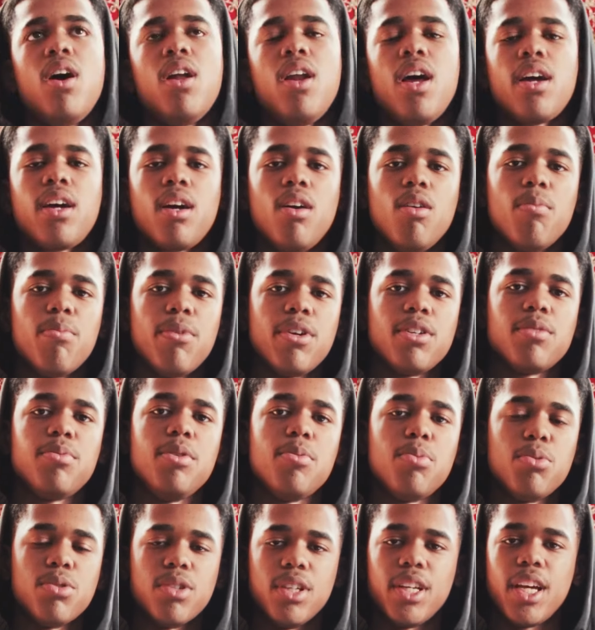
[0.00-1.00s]
I like how it brings
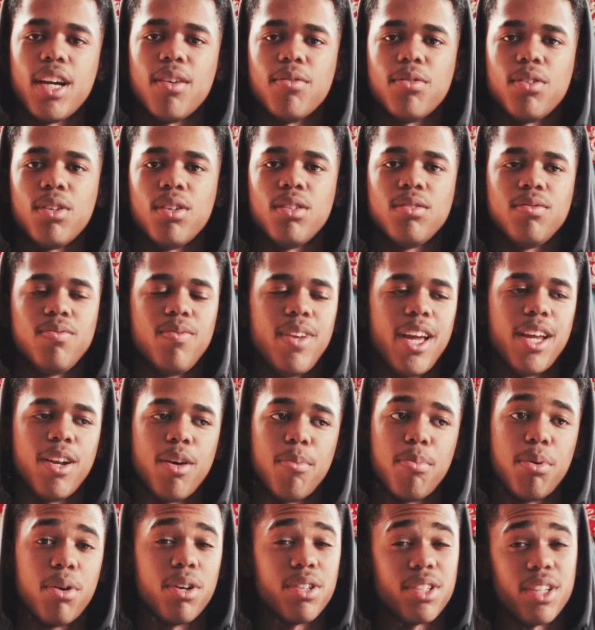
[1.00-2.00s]
people together in a
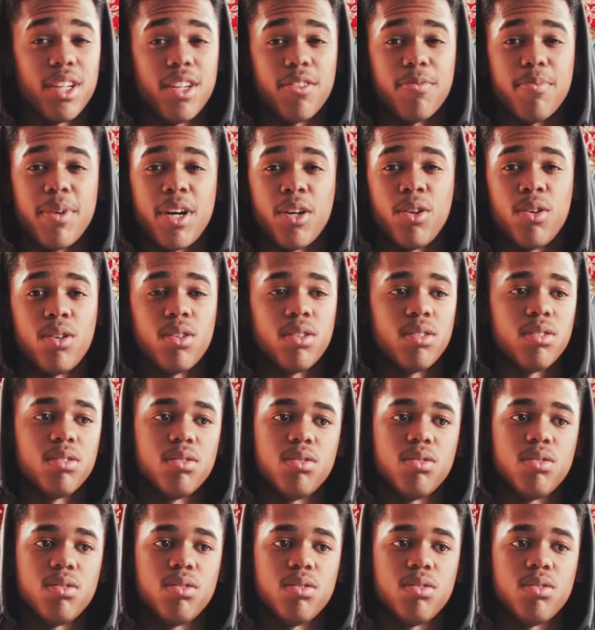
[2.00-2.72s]
positive manner.